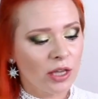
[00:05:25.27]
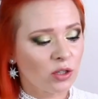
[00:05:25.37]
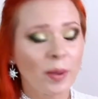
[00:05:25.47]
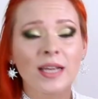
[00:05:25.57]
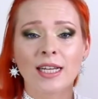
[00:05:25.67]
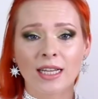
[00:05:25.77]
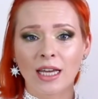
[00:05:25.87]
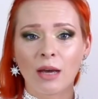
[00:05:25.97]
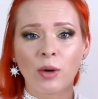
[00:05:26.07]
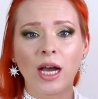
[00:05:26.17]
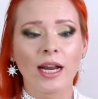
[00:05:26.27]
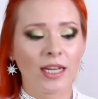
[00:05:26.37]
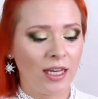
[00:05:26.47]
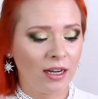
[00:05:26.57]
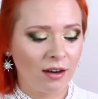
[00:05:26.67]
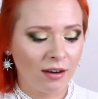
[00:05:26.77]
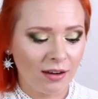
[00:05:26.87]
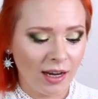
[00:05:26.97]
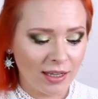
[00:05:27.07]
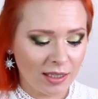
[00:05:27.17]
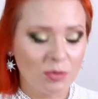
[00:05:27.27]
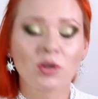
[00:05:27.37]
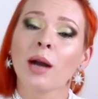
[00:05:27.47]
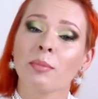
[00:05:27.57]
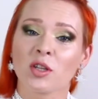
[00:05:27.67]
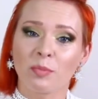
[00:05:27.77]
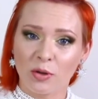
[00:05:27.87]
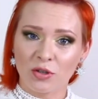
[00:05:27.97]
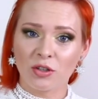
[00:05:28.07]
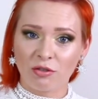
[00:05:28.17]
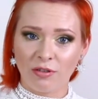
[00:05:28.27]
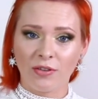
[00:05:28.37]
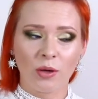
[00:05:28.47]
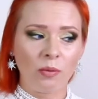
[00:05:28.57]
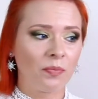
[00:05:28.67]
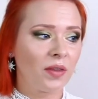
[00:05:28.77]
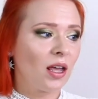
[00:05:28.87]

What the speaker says: So basically we got here a subscriber sponsored review.